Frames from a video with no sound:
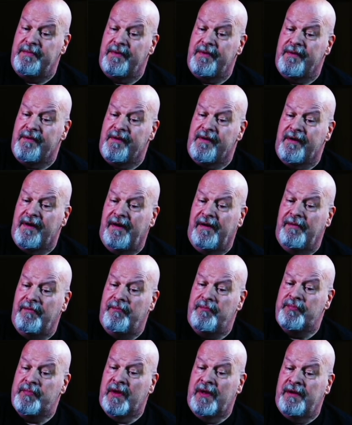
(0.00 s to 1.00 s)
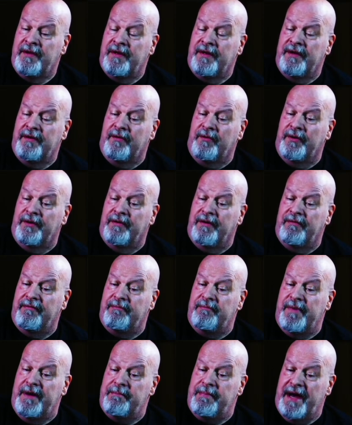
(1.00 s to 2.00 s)
you know, of my
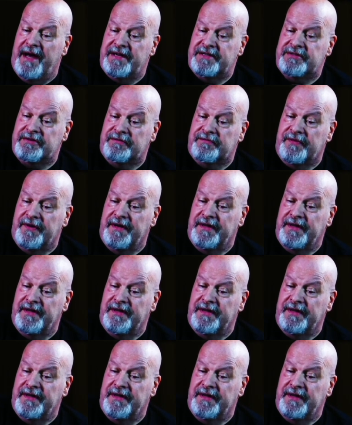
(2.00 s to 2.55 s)
pastor friends.